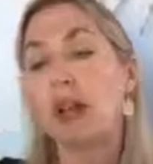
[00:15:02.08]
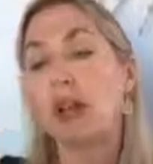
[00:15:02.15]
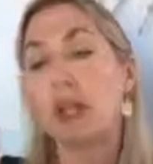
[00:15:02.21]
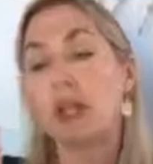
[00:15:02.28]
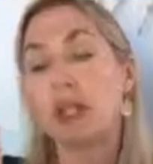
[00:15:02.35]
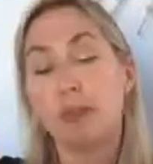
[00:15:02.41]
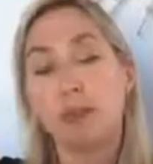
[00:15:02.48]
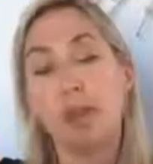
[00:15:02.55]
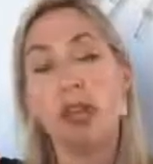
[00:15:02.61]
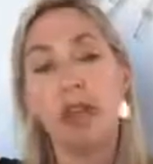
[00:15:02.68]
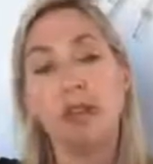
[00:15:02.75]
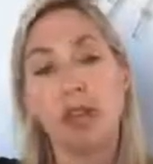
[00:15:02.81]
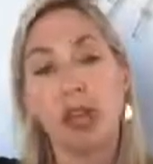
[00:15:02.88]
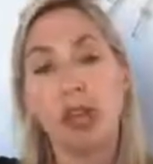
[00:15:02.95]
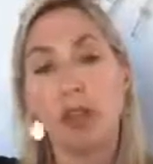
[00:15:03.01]
speed of
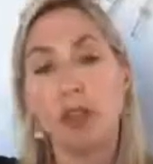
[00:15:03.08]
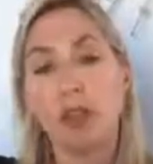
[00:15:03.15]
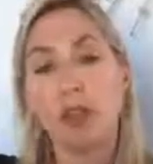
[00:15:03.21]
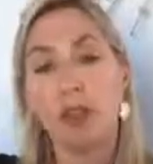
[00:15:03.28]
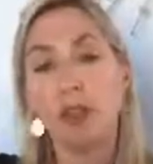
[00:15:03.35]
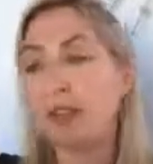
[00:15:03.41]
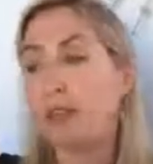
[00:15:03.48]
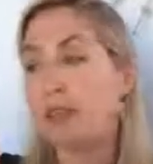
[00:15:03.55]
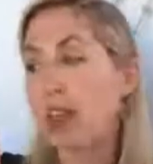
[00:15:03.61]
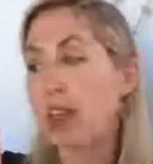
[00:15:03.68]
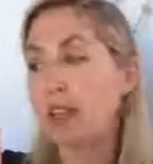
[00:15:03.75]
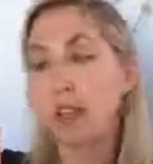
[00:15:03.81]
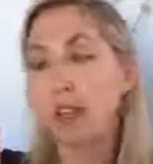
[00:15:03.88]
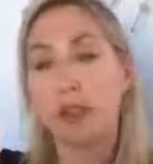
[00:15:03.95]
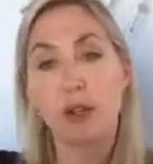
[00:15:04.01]
time is too
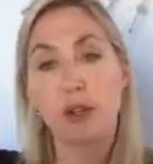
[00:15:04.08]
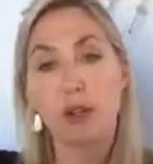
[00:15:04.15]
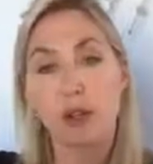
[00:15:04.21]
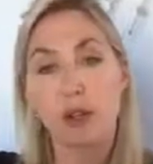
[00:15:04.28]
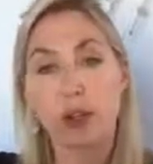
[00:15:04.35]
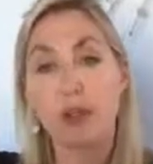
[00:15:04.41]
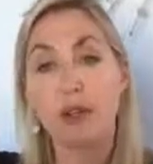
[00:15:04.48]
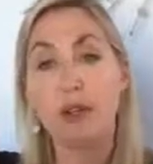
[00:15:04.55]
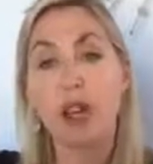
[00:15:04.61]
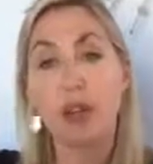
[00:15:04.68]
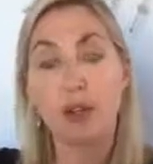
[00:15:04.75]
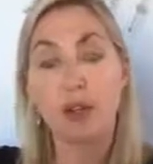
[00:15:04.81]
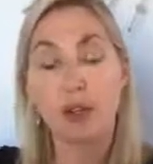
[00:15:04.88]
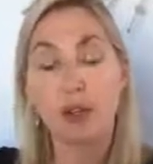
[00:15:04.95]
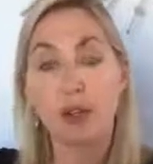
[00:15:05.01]
fast and their speed of light
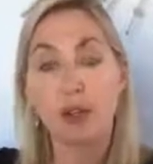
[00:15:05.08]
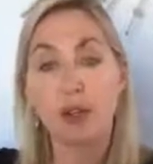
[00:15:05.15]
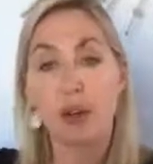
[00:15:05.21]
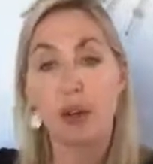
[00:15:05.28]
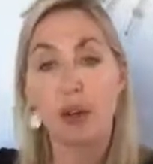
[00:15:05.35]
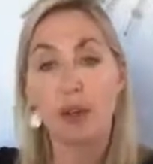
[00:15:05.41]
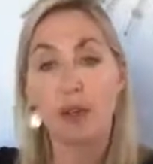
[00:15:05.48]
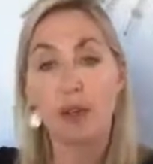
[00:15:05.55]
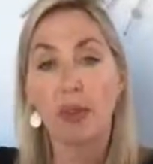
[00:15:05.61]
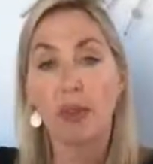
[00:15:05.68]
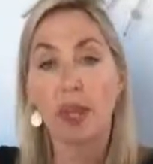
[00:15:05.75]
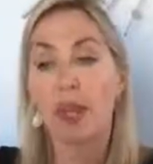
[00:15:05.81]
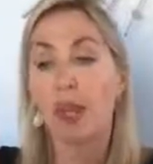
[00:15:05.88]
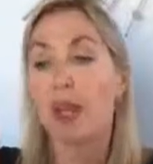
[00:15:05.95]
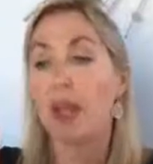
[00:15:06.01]
is too slow.
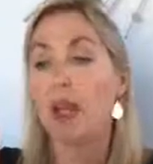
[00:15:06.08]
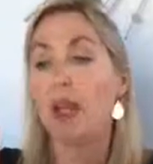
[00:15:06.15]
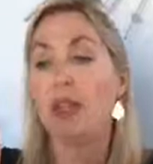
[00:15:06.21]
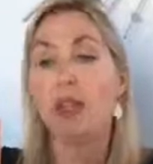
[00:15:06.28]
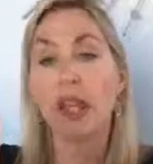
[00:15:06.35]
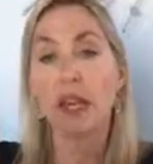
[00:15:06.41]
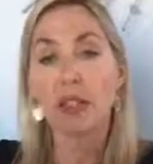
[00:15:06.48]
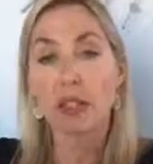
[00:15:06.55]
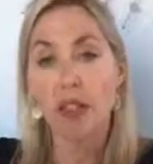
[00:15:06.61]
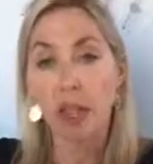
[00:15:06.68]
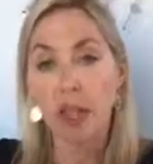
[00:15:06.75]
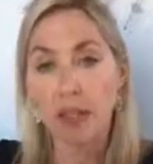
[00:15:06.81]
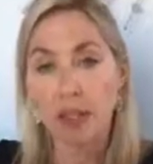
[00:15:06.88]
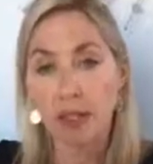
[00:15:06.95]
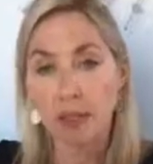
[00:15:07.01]
That's
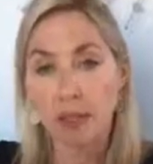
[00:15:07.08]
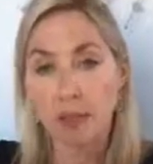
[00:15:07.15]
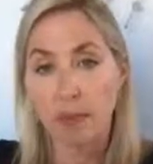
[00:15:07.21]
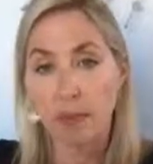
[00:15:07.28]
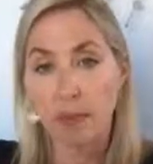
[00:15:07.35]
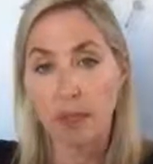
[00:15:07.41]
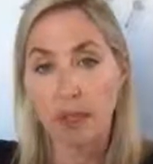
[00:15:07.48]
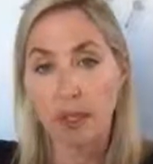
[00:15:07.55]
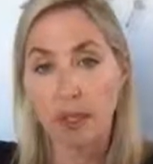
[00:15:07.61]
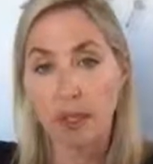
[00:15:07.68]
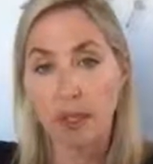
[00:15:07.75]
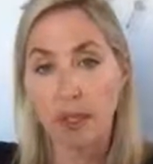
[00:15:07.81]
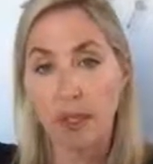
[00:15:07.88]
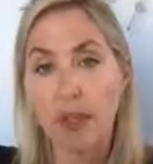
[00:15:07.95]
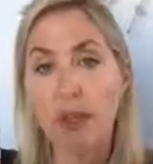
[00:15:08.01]
autism.
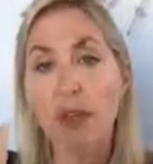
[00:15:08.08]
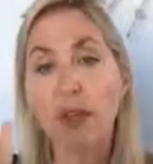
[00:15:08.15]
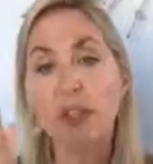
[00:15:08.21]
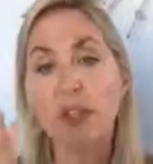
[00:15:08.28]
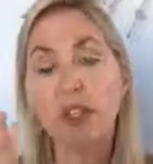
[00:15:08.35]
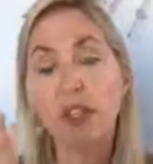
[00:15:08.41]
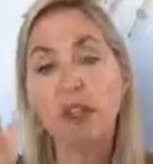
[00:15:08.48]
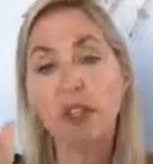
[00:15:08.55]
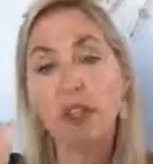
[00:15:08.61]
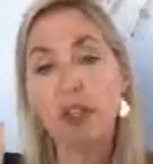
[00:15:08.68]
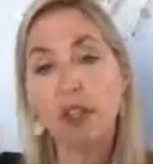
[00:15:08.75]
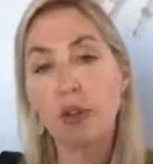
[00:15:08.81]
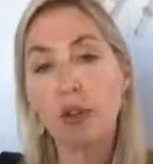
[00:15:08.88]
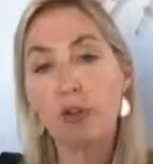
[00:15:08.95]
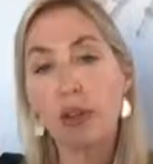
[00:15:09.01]
They're shifted to
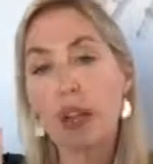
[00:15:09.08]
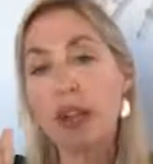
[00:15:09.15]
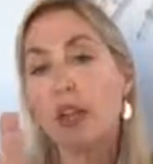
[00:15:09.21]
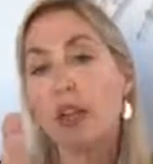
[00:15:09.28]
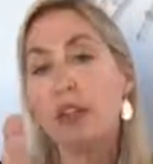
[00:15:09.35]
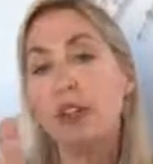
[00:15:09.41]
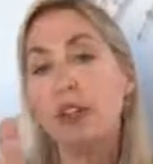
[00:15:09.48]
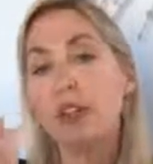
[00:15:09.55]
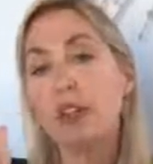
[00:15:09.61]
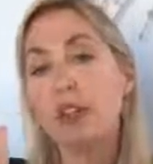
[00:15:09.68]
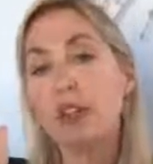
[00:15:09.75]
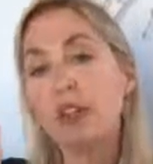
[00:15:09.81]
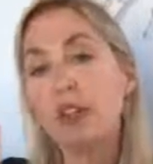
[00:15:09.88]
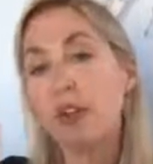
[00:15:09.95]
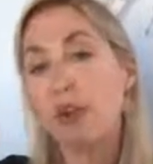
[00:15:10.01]
the right. They're
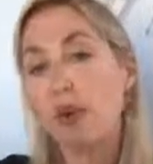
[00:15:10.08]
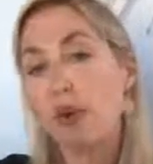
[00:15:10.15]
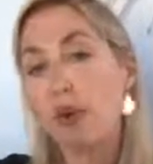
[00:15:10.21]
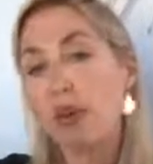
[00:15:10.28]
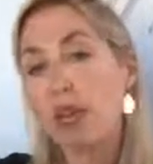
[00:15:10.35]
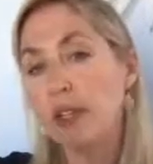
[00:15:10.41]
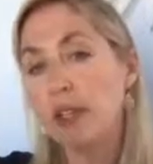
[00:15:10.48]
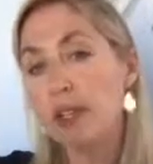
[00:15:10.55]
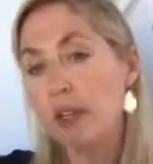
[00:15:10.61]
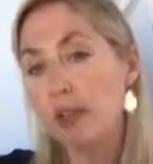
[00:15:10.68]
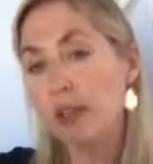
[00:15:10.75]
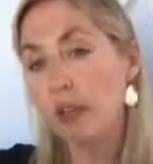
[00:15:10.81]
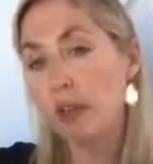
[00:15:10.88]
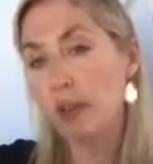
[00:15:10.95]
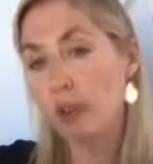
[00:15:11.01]
shifted more into the
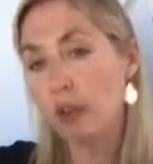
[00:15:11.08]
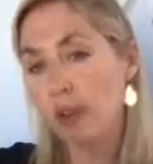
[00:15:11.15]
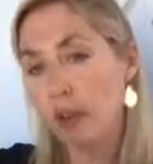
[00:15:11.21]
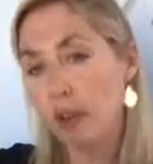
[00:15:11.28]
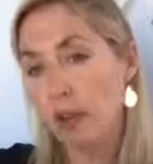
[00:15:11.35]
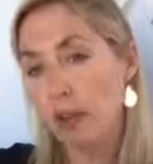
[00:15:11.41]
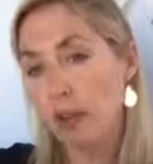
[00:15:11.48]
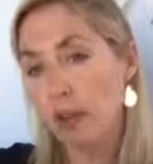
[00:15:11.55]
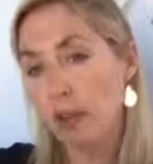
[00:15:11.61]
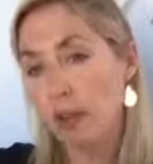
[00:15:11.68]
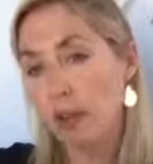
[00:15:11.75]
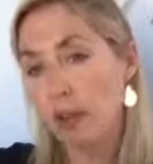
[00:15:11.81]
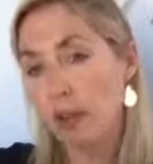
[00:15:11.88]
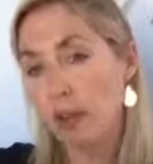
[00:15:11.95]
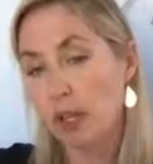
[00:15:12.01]
future
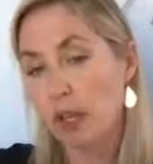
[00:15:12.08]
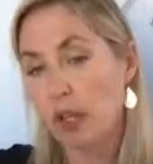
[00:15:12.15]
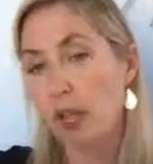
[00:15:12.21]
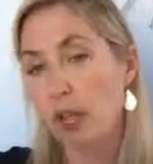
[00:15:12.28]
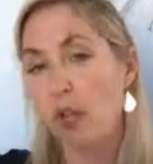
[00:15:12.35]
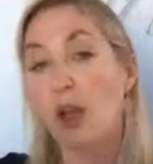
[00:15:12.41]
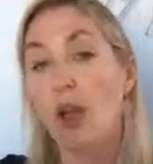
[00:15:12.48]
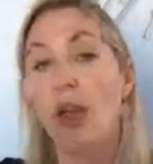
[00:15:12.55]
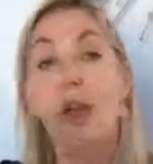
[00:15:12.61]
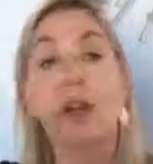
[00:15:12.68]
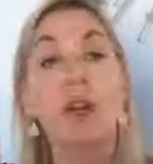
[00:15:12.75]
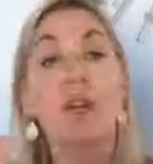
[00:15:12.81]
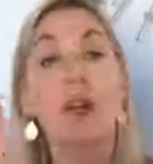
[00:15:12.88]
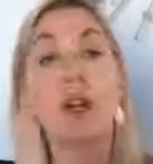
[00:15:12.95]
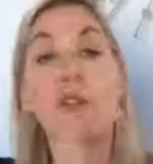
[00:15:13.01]
cone.
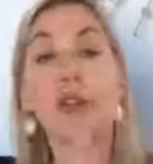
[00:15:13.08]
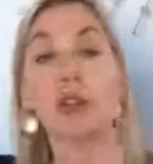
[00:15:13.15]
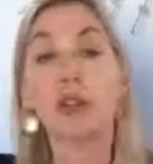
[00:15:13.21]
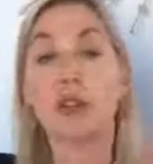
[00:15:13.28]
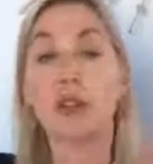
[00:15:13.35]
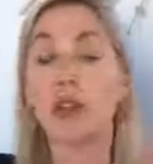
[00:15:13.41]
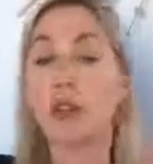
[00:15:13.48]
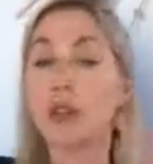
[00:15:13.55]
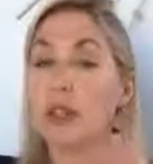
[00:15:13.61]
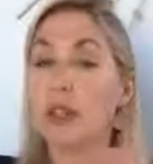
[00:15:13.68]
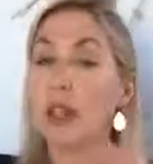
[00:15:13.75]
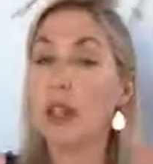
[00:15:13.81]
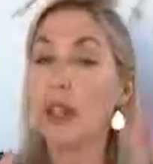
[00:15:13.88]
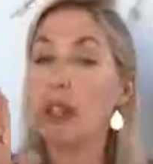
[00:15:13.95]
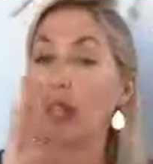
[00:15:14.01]
What if it's
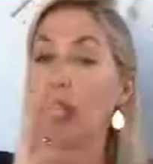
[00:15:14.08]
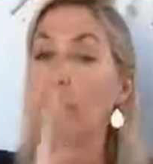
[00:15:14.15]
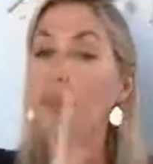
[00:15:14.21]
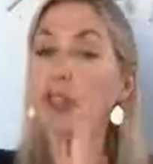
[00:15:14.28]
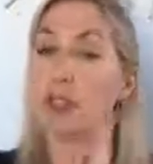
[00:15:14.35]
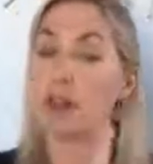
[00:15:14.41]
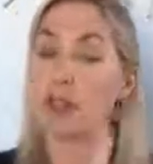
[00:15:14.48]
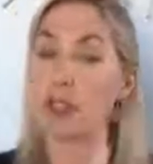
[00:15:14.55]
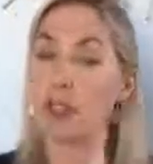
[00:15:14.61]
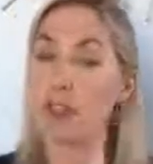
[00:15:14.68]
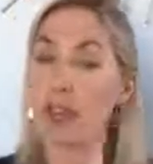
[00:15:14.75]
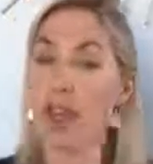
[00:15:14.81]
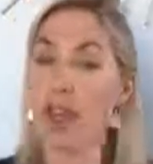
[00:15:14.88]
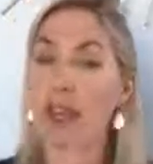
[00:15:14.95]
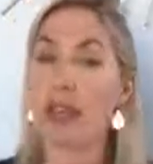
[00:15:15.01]
the inverse of
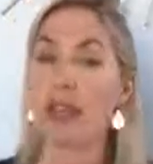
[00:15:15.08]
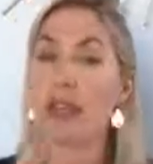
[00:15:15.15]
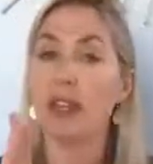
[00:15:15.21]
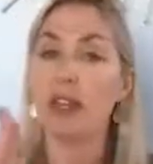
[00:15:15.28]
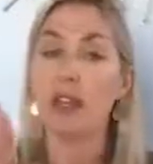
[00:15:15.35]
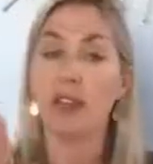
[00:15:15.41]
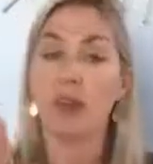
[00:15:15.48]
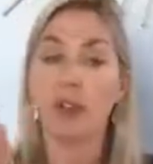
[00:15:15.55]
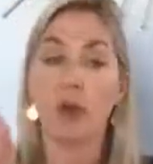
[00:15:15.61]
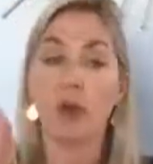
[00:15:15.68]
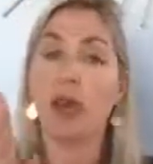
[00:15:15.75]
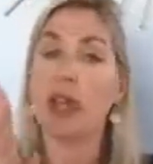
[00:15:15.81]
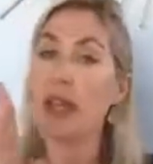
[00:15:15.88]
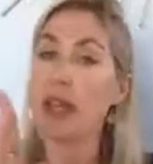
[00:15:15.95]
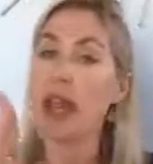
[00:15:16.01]
that? So
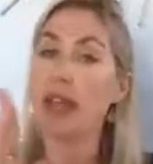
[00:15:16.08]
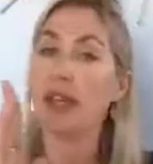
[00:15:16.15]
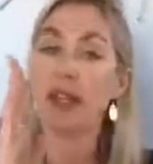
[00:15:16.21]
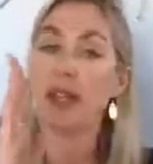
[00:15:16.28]
again,